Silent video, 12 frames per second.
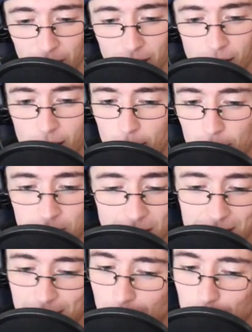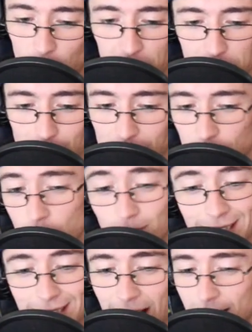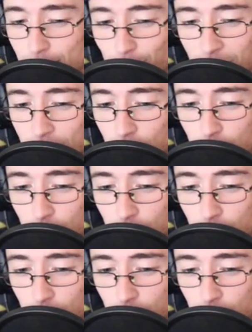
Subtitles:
but since then, Marcus Peters really hasn't been